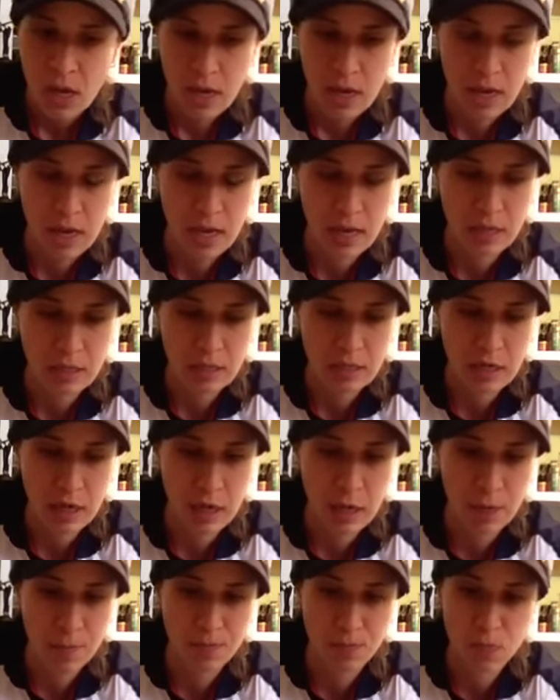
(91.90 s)
And
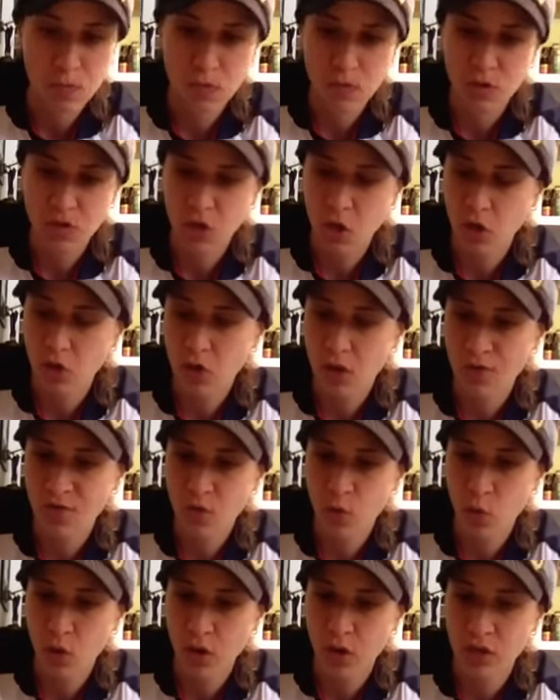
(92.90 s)
um, so if
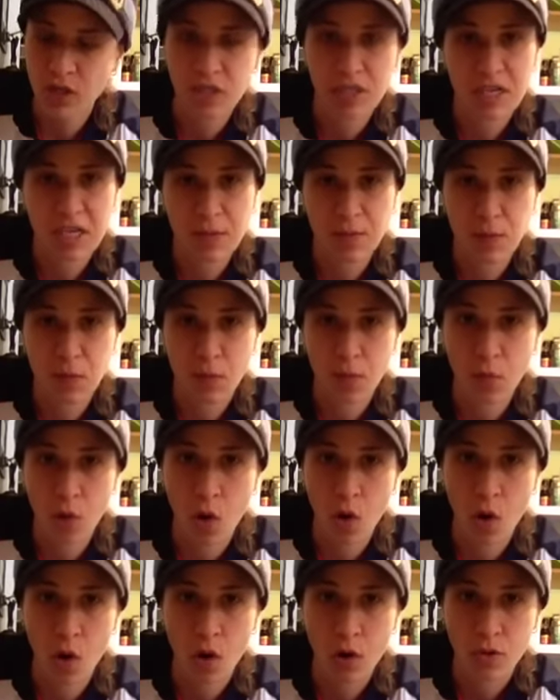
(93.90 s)
you wanted to keep it
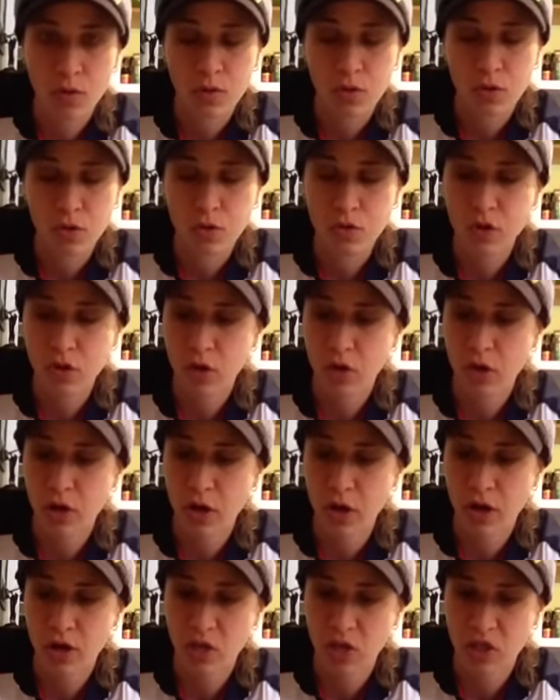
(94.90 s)
raw, you could
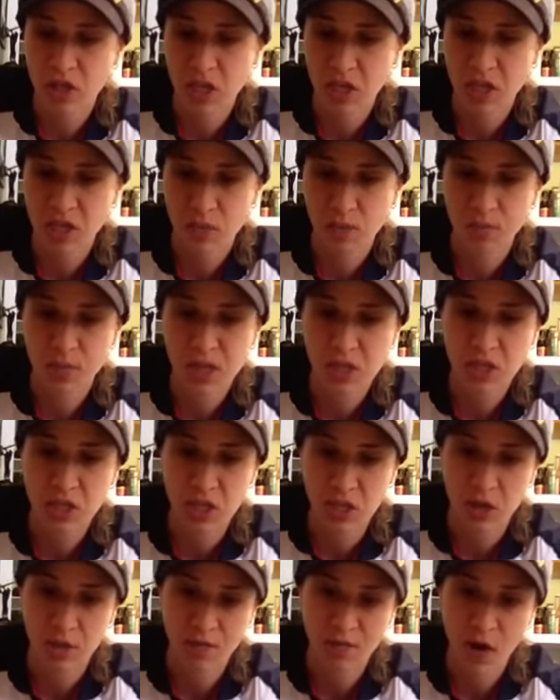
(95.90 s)
uh, just take some beets
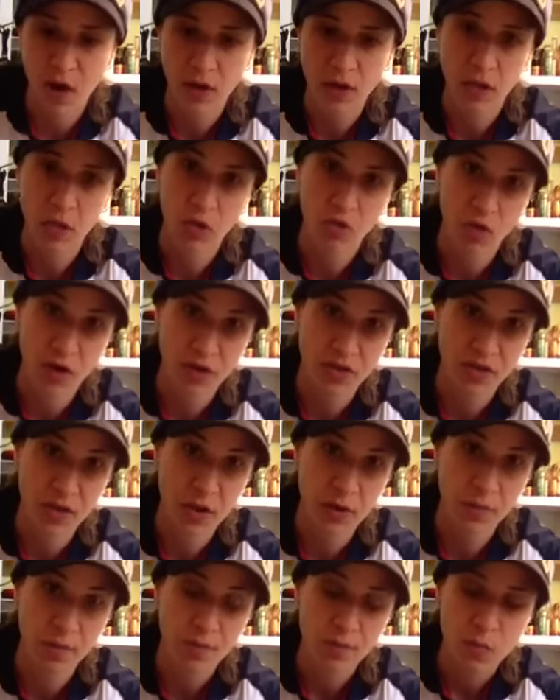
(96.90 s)
and finely grate
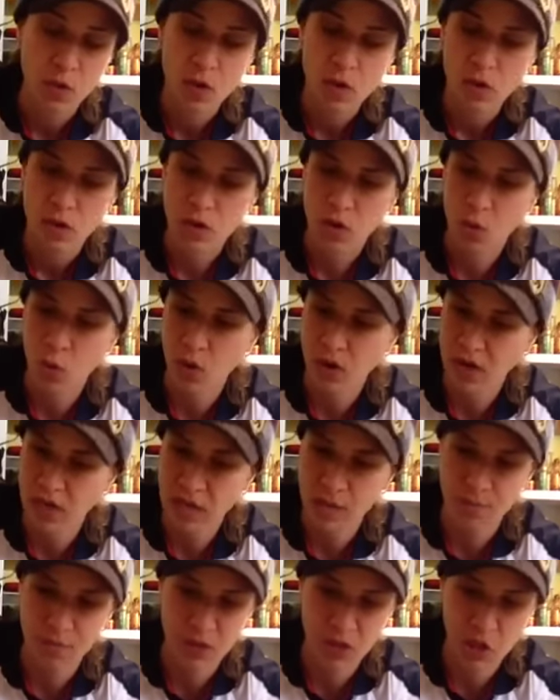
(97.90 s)
them. You don't want to
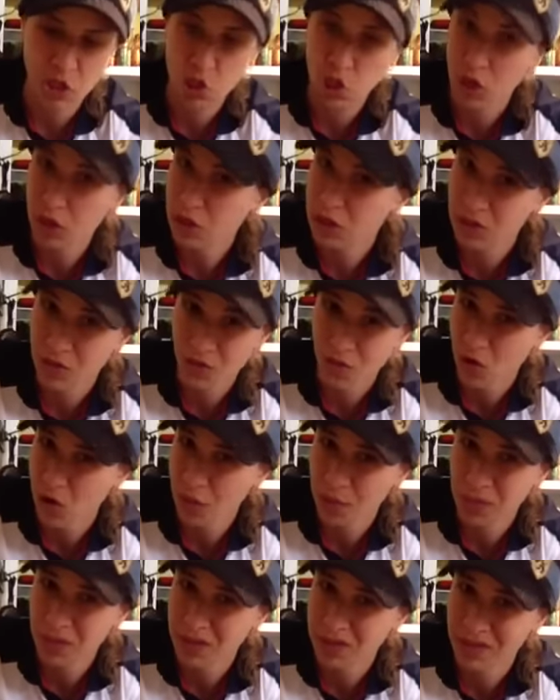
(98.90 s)
eat big chunks of
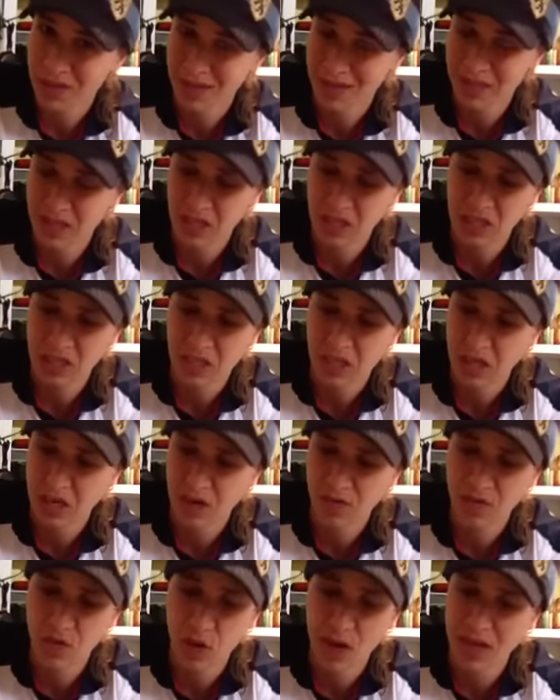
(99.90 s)
raw beets like this.
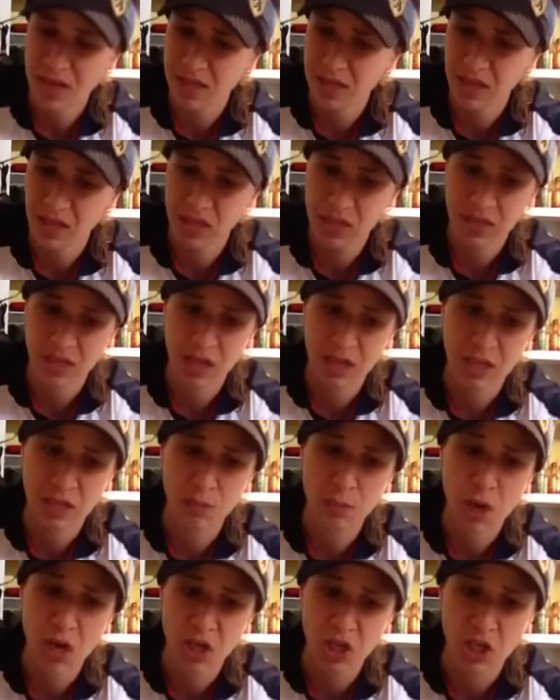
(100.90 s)
And if you ate this
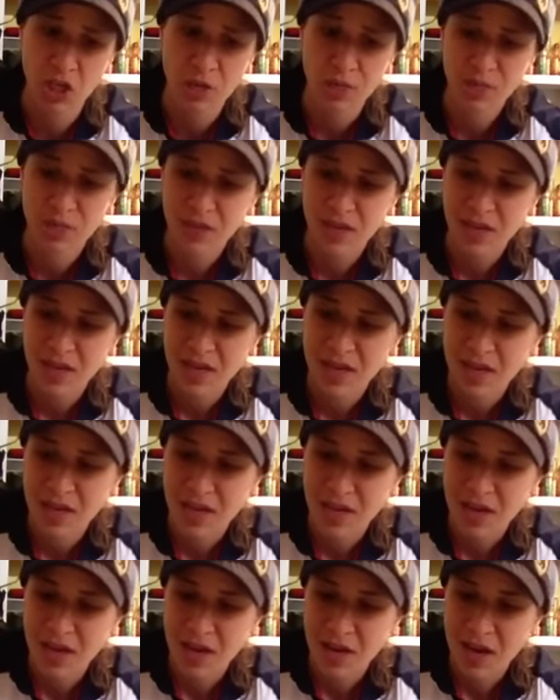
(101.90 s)
as much
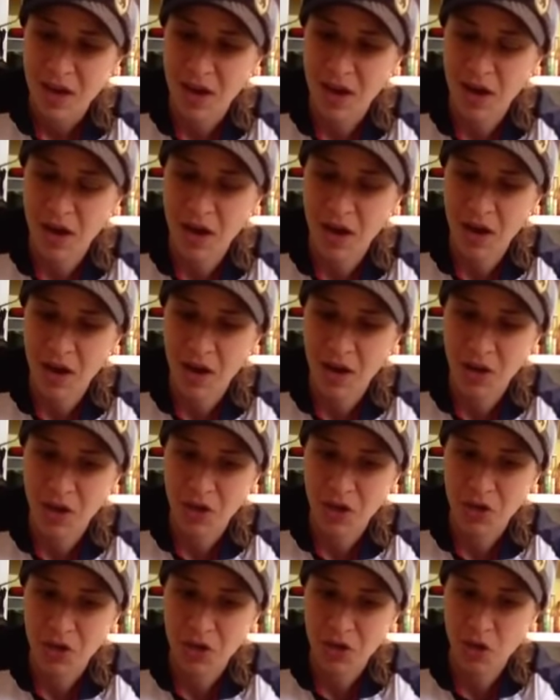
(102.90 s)
uh,
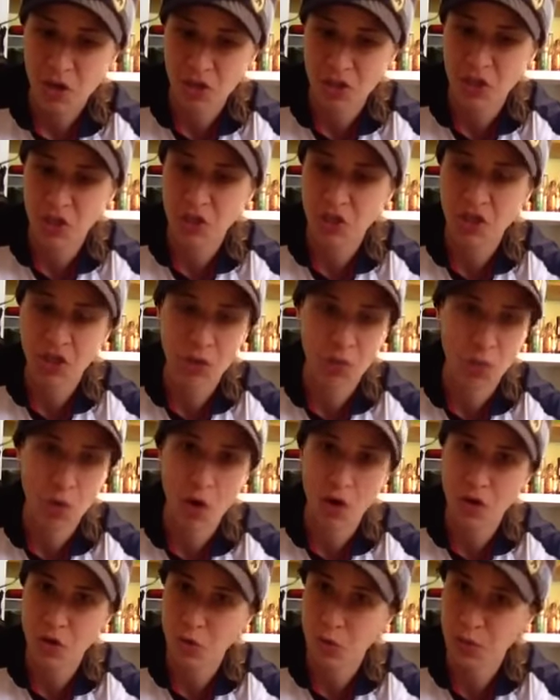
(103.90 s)
cooked as you did
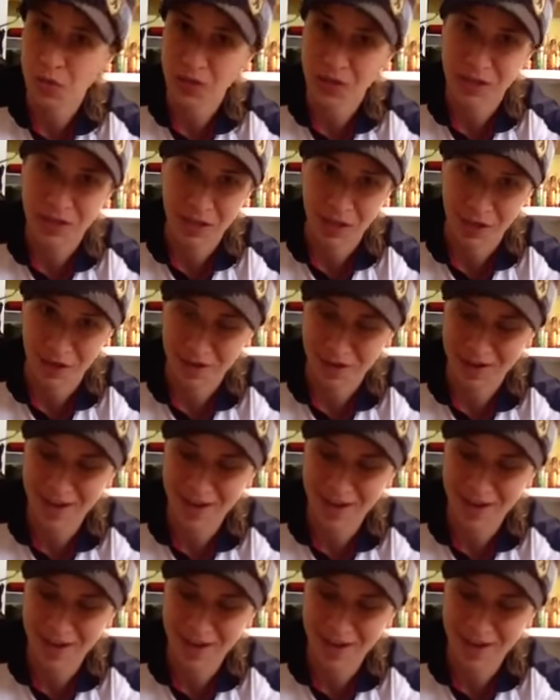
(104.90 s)
raw, you would be sick.